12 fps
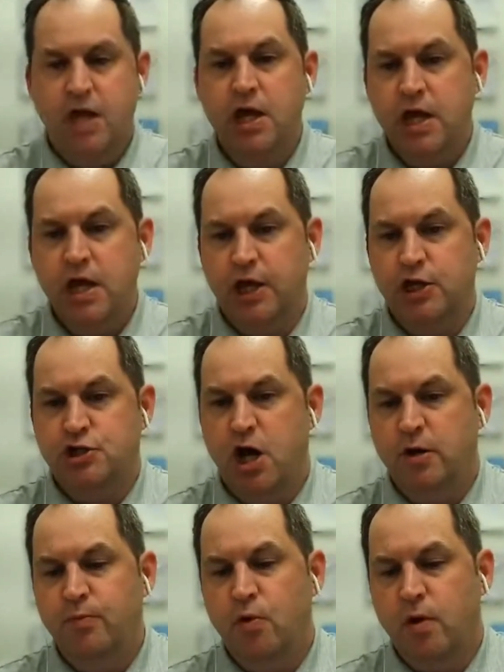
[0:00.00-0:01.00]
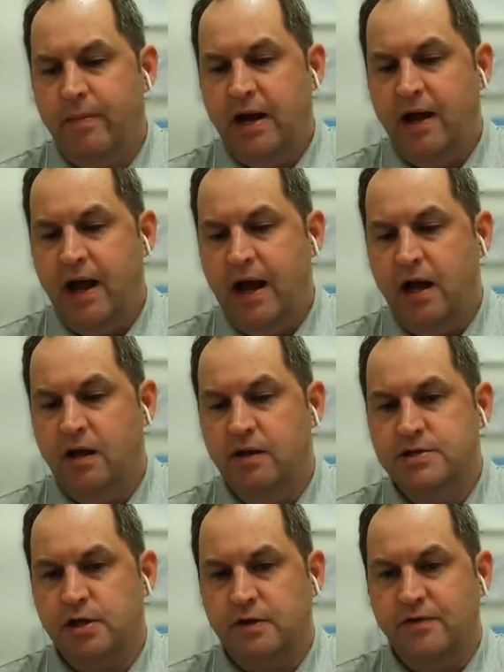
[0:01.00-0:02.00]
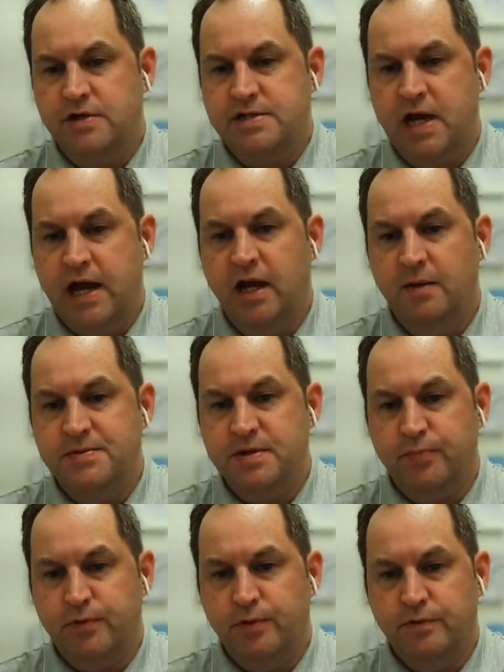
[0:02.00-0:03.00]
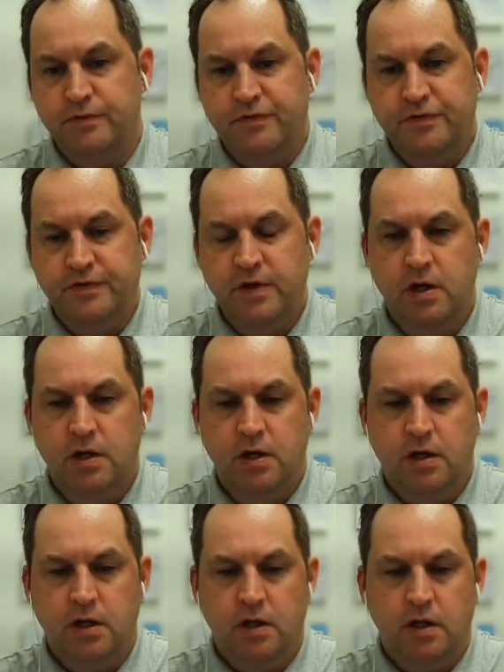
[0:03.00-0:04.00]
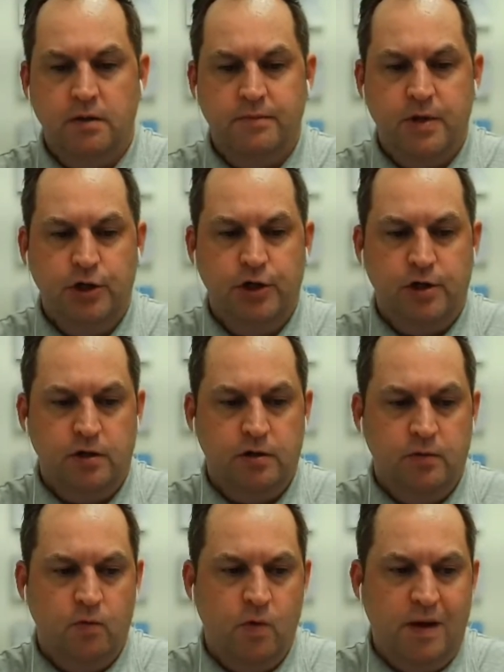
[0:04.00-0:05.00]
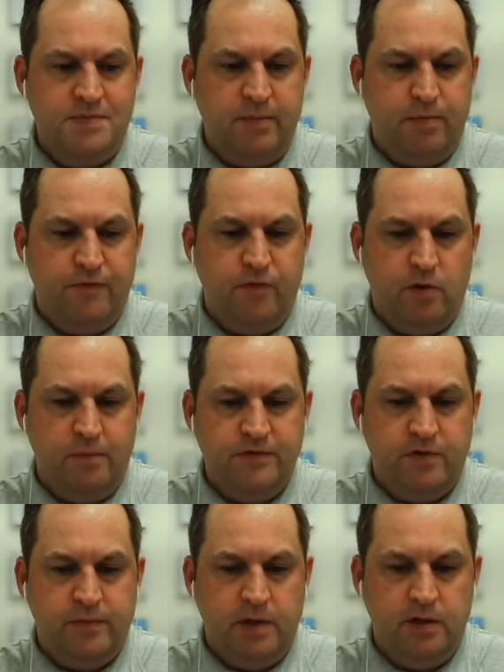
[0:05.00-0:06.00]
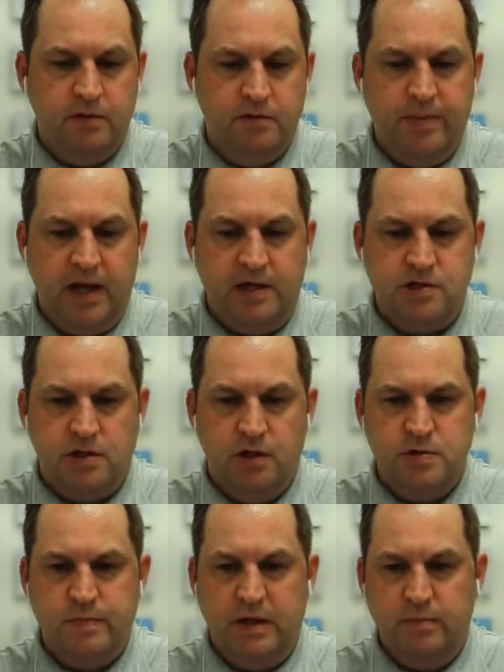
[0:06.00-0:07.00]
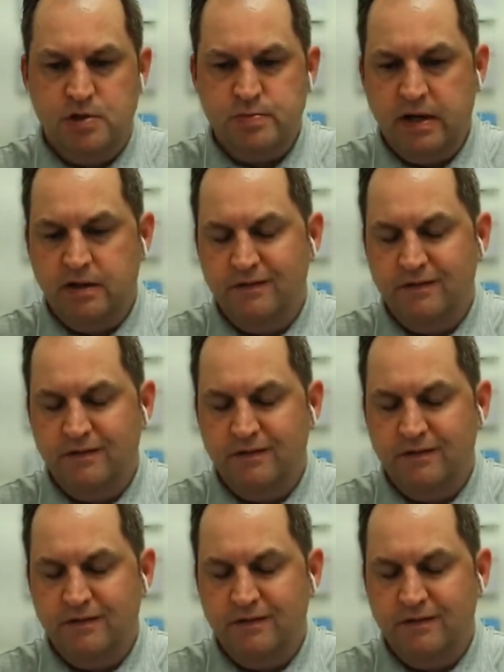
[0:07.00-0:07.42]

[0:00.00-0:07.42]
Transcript: Can you talk more about how server side helps improve your website performance from a page load speed perspective?